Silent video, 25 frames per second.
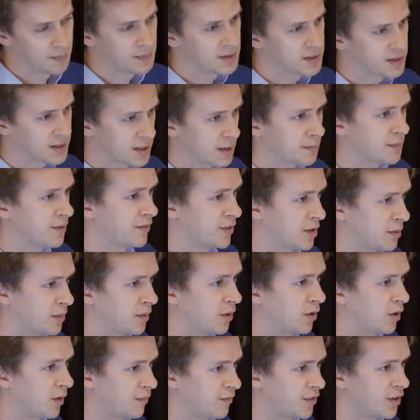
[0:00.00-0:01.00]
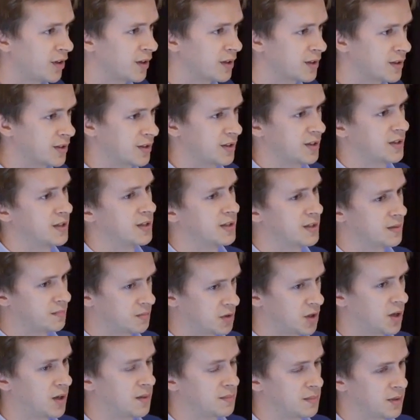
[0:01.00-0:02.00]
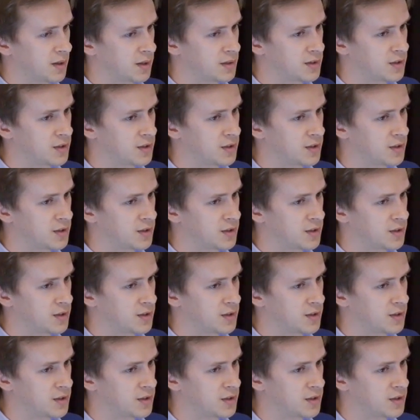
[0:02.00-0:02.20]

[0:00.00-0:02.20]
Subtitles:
I mean, some of them are obvious. This is time